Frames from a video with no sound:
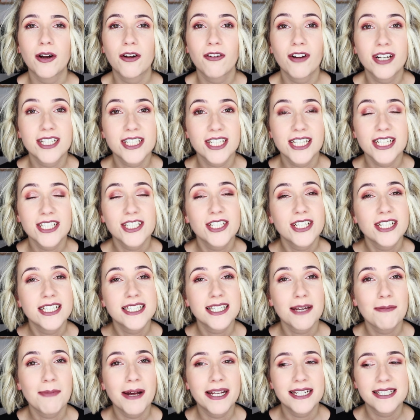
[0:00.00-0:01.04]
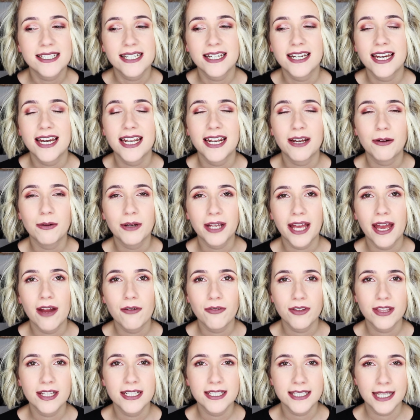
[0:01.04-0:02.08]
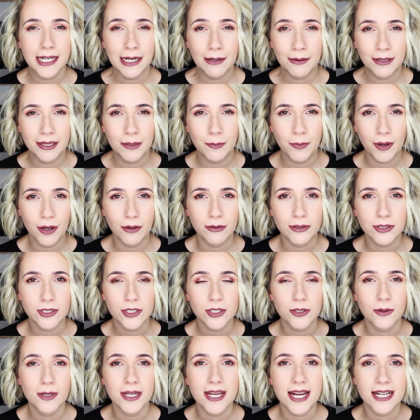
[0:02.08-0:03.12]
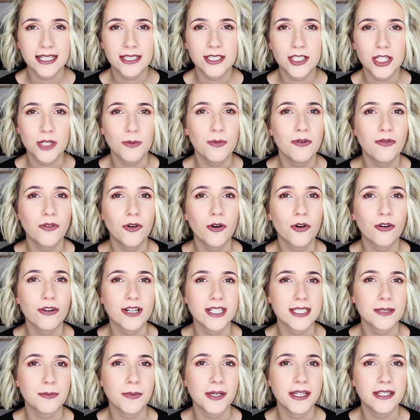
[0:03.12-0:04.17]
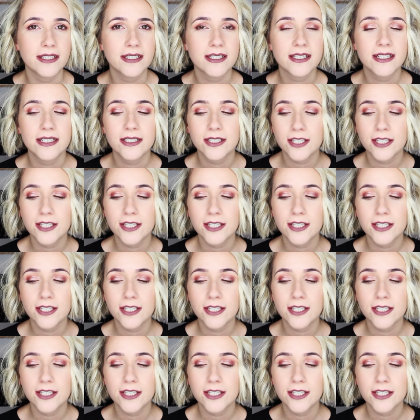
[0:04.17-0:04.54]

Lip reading: Congratulations, Amanda, and I will get everything sent out in the post so it gets to you before Christmas.